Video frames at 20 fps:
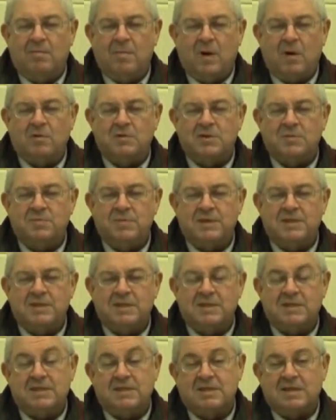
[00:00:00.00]
Most
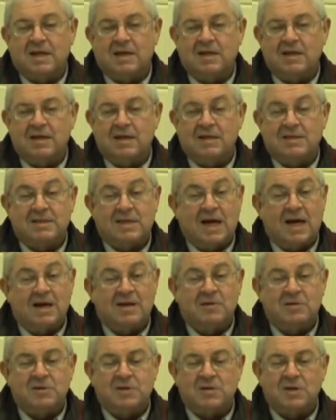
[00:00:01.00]
businesses, as
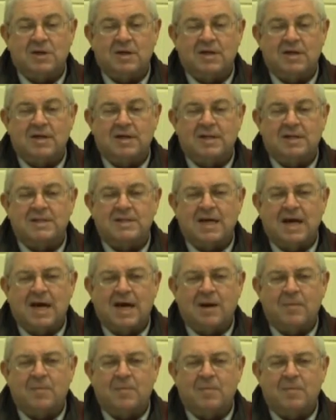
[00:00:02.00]
I understood it at the
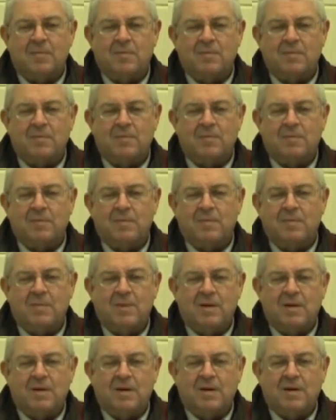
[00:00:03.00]
time,
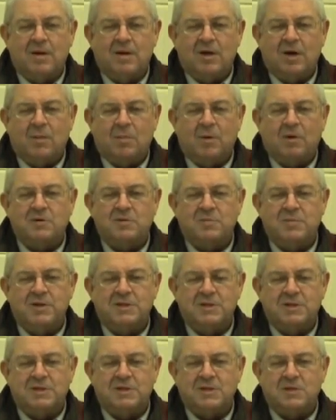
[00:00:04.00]
most
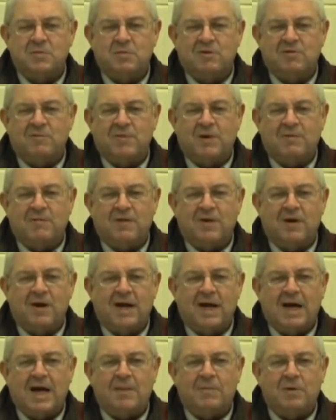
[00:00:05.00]
businesses would have been
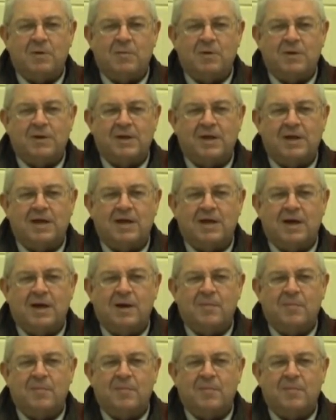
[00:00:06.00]
very happy with a